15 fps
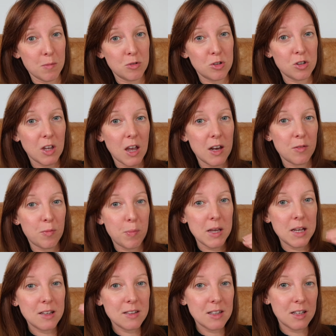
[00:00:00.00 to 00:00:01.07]
Just kind
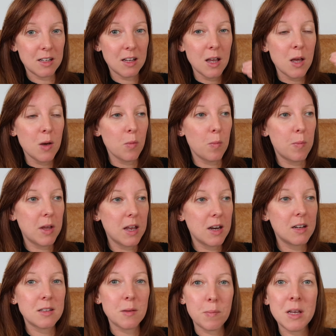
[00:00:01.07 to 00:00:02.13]
of
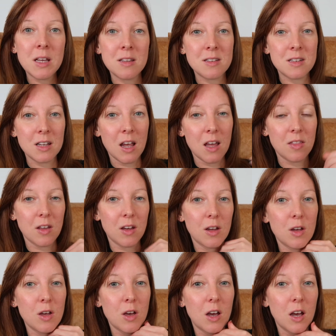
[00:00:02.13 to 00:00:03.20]
beginning to piece together
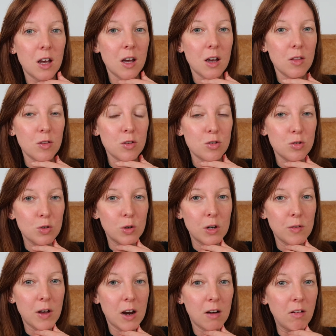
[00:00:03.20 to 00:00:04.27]
the story
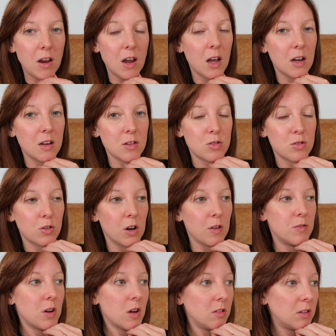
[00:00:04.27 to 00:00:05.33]
of Harry and the story
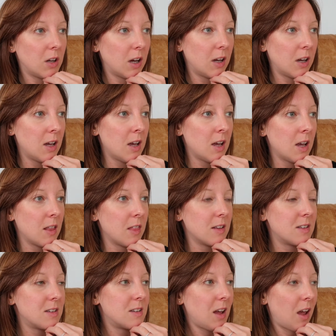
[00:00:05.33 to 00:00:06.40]
of Nola.
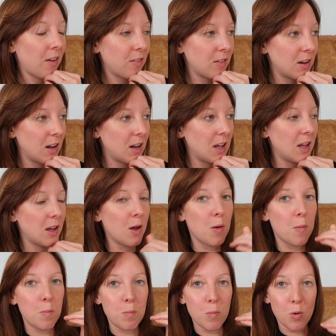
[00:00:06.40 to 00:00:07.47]
There's definitely
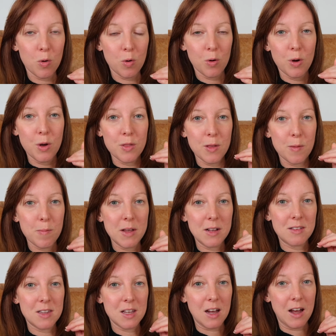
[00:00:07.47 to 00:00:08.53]
more than
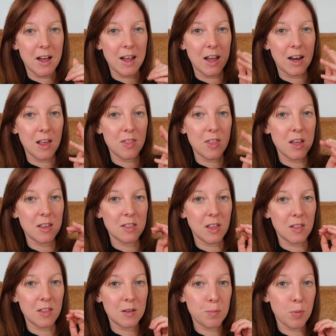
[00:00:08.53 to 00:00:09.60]
meets the eye, and I think
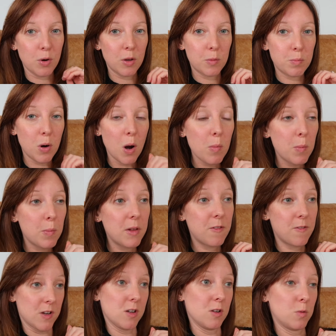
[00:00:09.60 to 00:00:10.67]
that this book is probably
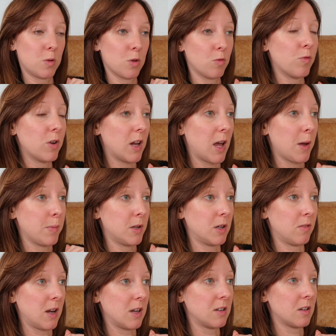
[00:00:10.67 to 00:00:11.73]
filled with unreliable
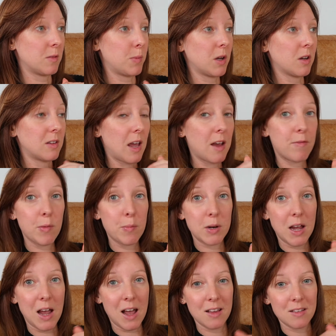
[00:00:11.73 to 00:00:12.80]
narrators because
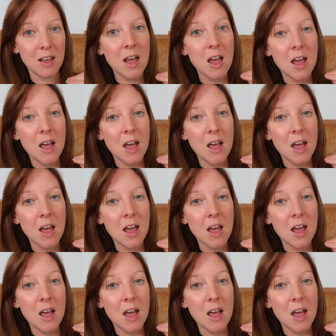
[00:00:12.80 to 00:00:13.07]
everybody has